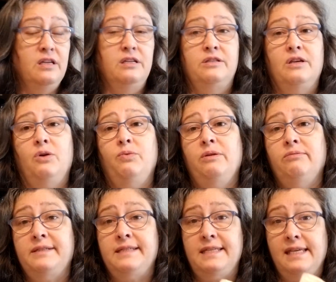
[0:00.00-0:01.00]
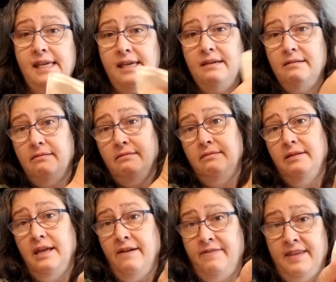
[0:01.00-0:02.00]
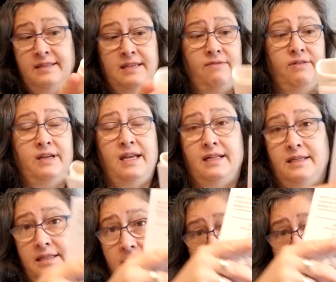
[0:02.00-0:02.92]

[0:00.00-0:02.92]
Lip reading: So we will see if this ever gets